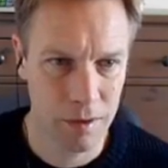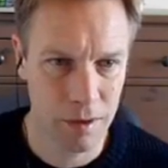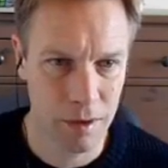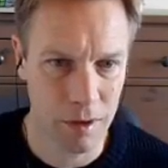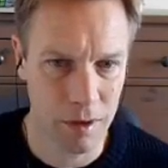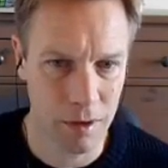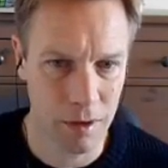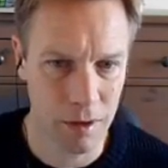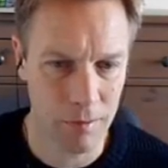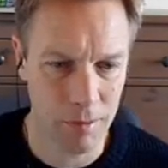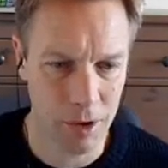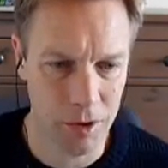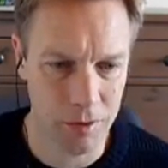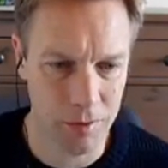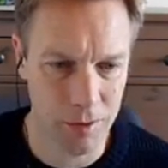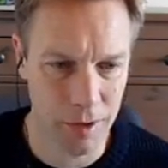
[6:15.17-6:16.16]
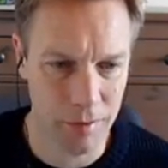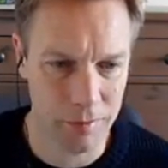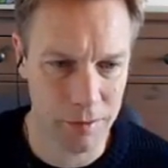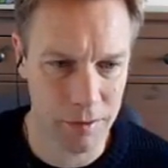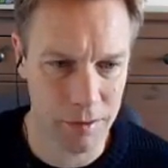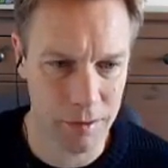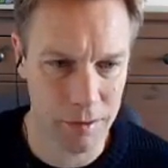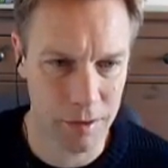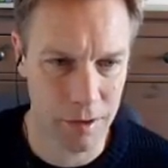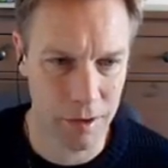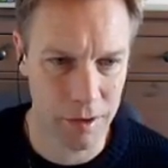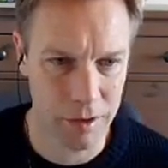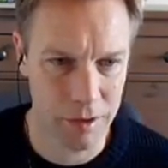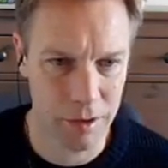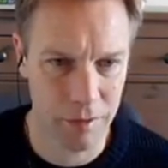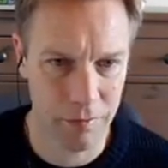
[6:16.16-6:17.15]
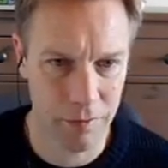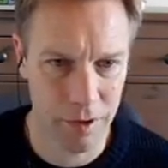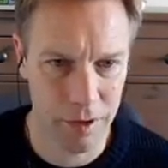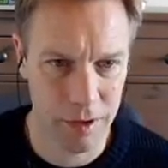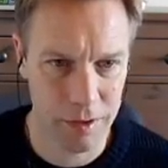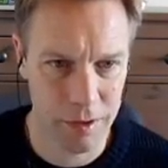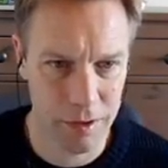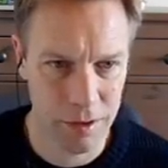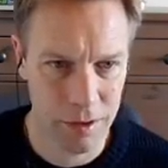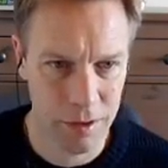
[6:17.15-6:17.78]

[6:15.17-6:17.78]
um, because we haven't done this stuff yet.